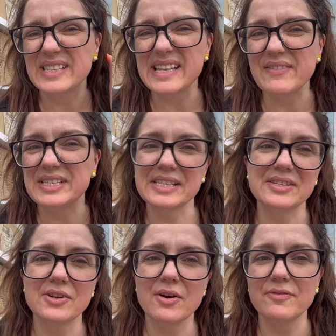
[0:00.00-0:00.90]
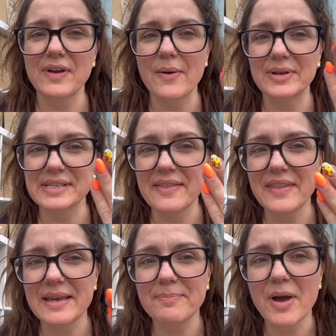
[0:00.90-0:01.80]
70s style flowers and
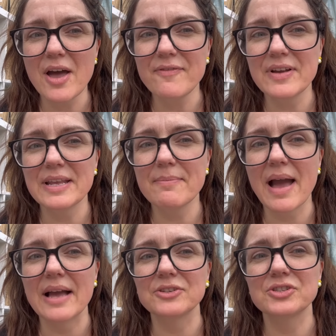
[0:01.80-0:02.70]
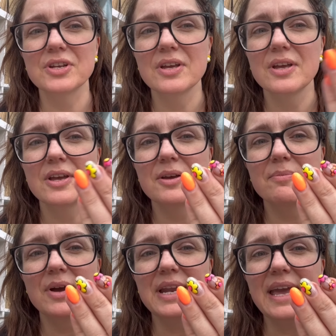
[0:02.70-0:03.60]
they perfectly matched
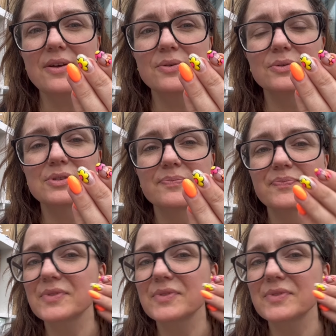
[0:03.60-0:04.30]
my nails.